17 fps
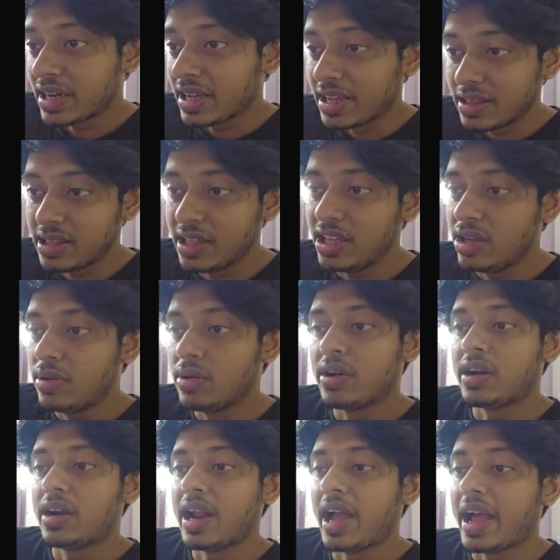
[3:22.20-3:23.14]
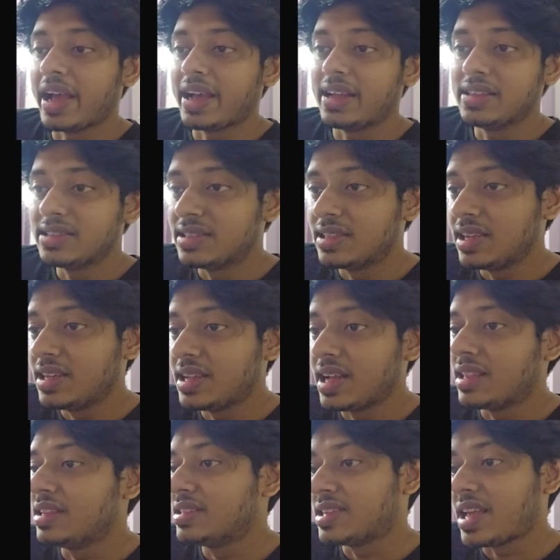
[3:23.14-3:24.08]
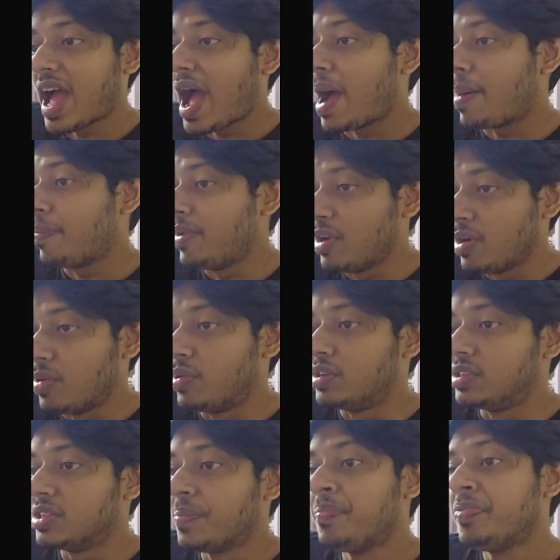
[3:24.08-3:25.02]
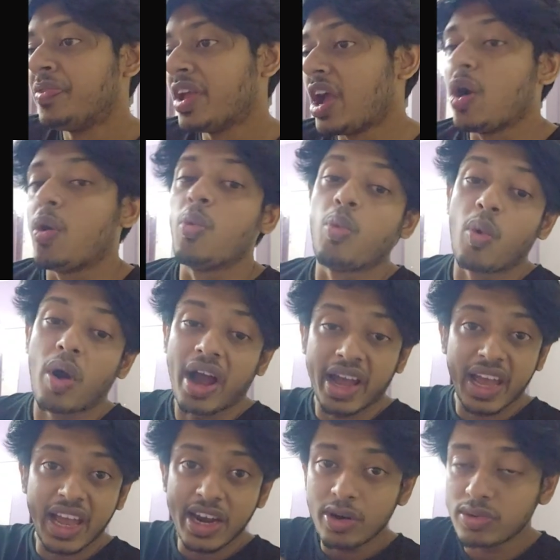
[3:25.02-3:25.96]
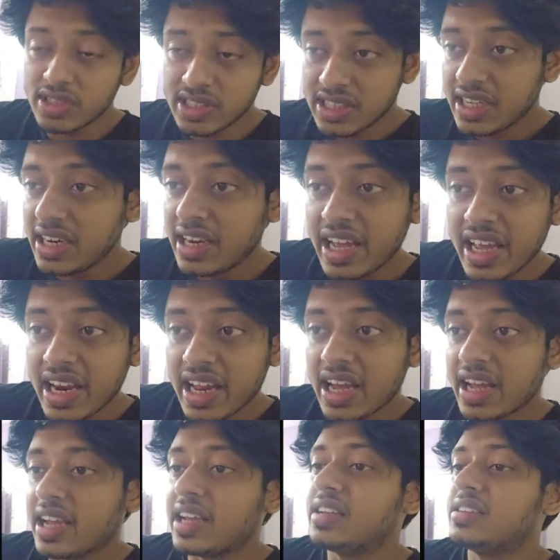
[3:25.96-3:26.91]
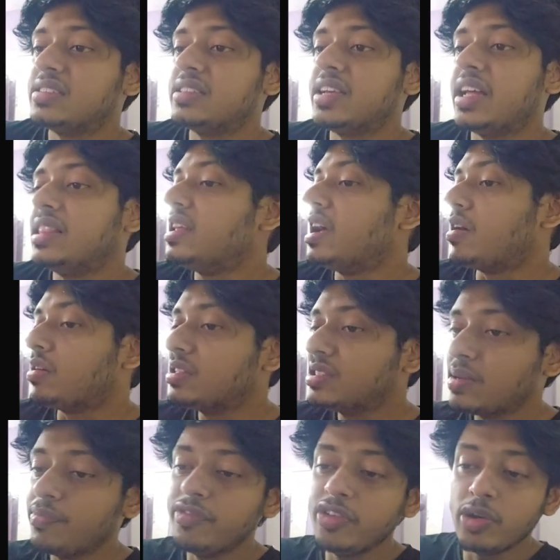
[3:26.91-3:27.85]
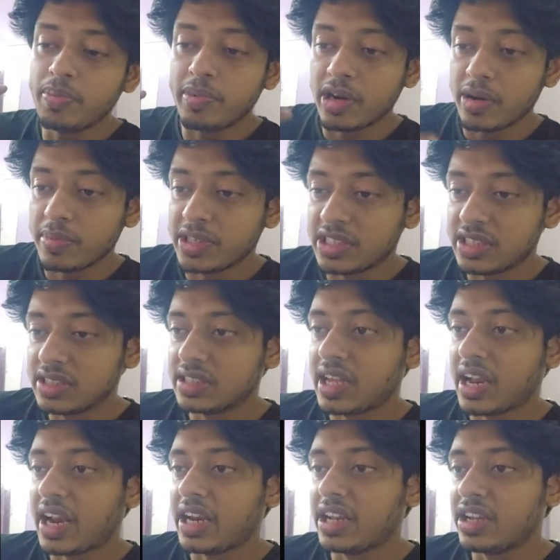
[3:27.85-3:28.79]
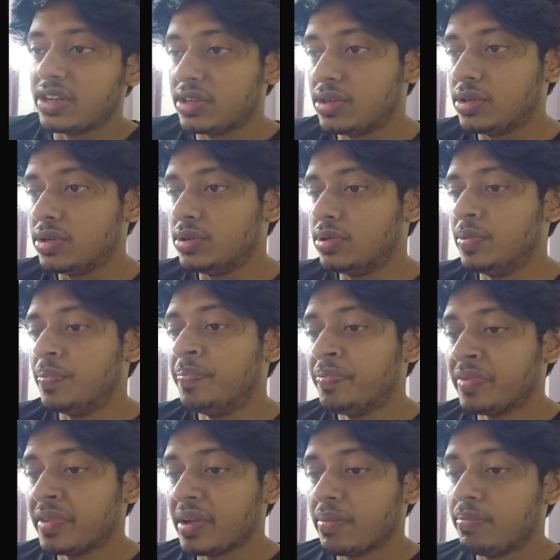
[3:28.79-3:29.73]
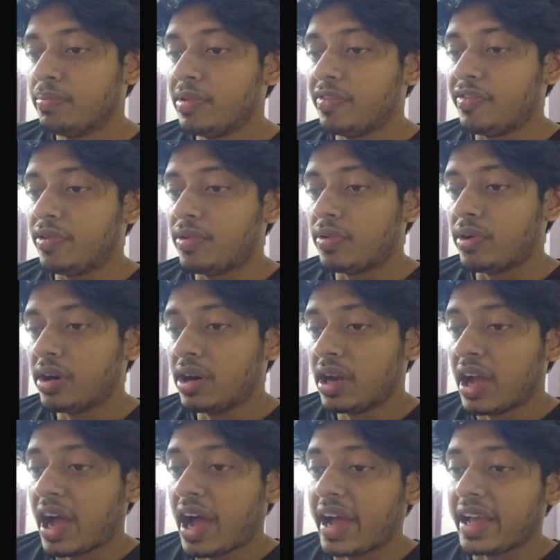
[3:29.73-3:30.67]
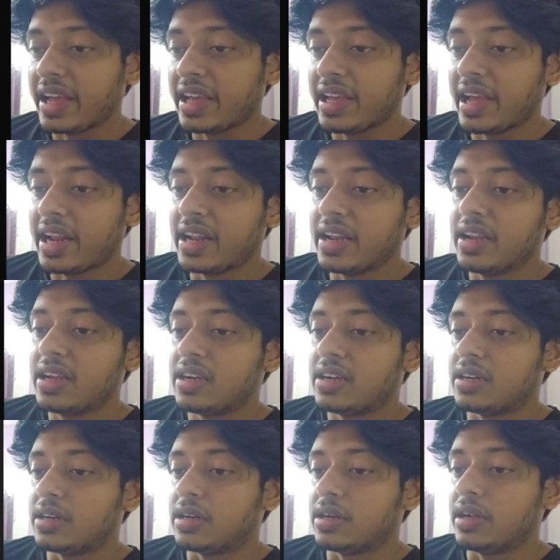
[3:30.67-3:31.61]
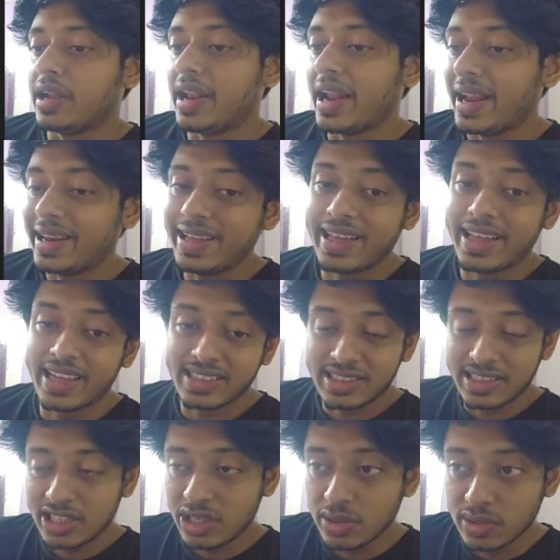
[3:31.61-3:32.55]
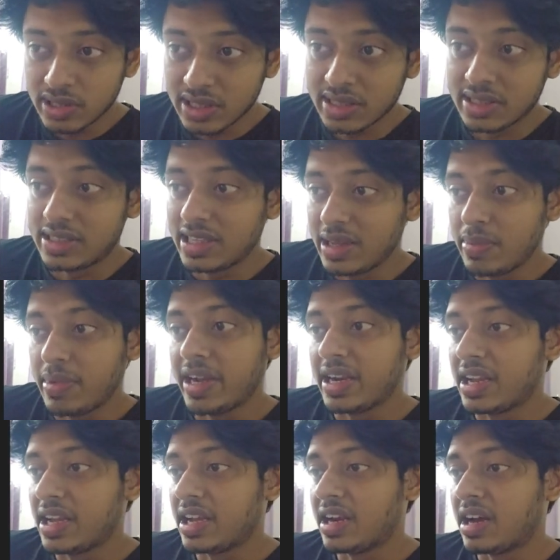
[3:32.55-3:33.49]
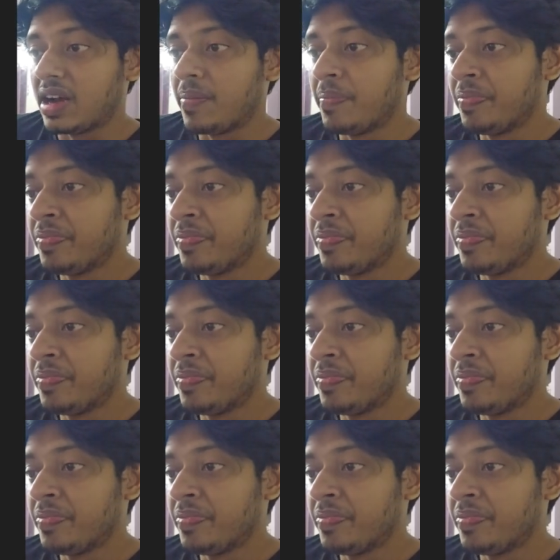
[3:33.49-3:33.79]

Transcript: hit the URL, I can see that this app loads. Why I don't see data is that there are some view permissions that I need to do before I can let guest users see my data.